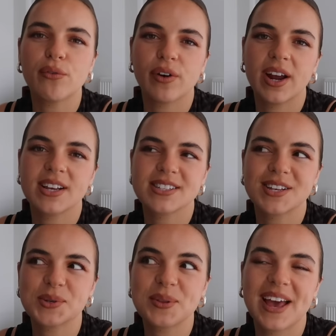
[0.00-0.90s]
offerings. I
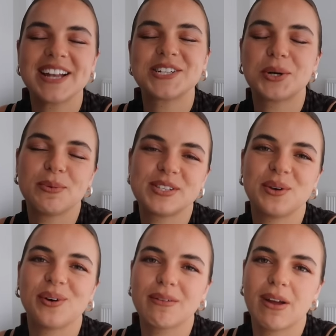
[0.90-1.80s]
saw they had
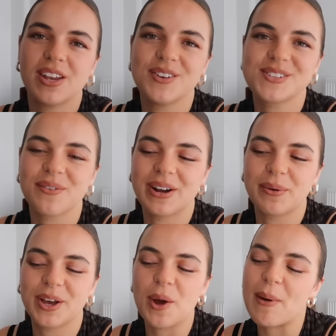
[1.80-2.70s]
tiramisu on the menu, so I really
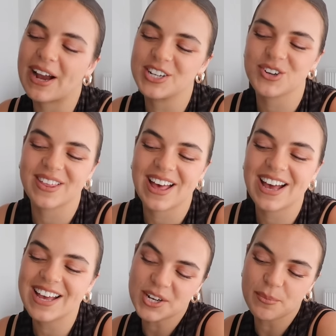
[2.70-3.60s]
want to go back and try their
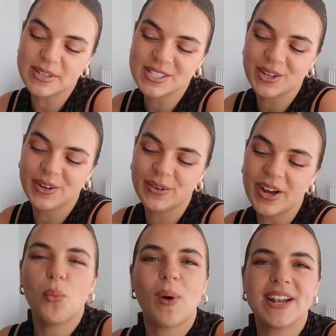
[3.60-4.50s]
tiramisu.
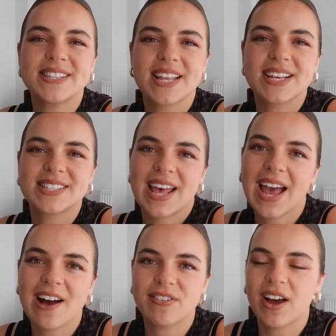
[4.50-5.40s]
On Wednesdays, they
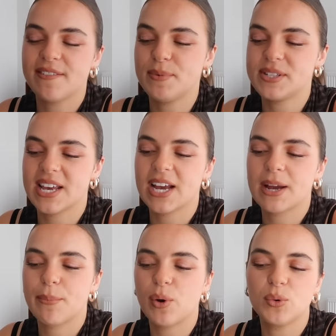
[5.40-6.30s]
have live
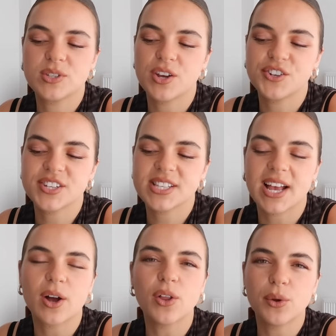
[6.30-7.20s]
music, but also just
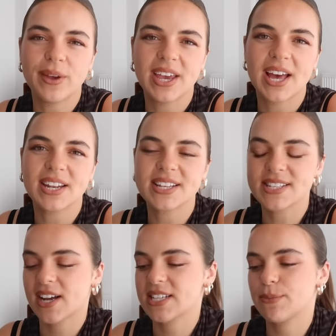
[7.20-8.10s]
like on the weekend, it's
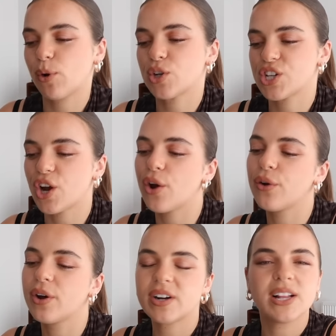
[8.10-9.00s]
a nice spot to
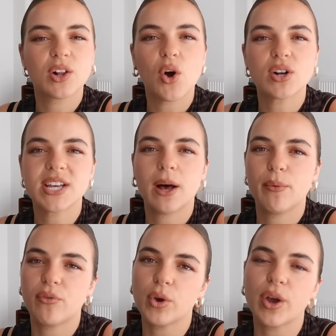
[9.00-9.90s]
go for a little cocktail
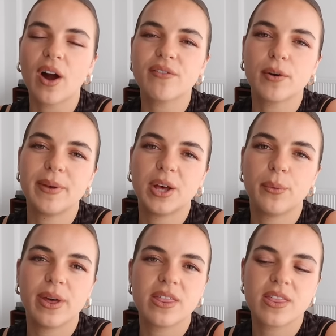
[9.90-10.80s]
before you go out for a meal
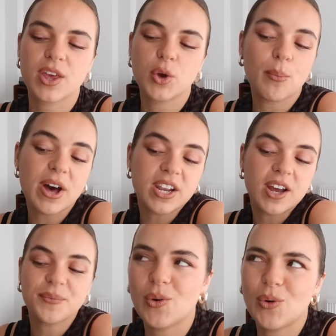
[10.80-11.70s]
with your
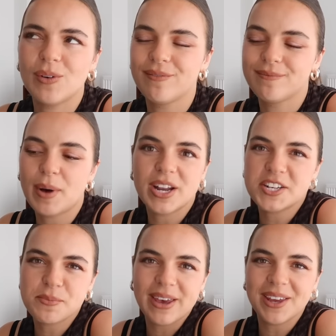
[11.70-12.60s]
partner or
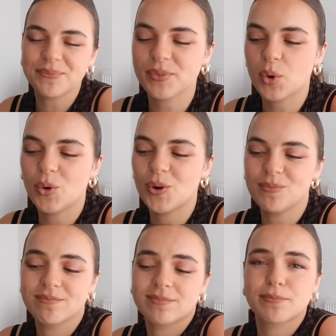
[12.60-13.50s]
partner-to-be or
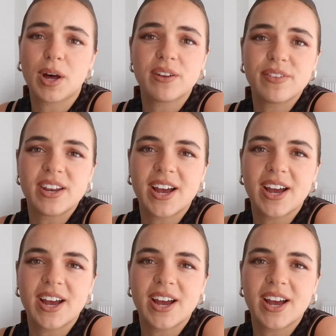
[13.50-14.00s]
partner for the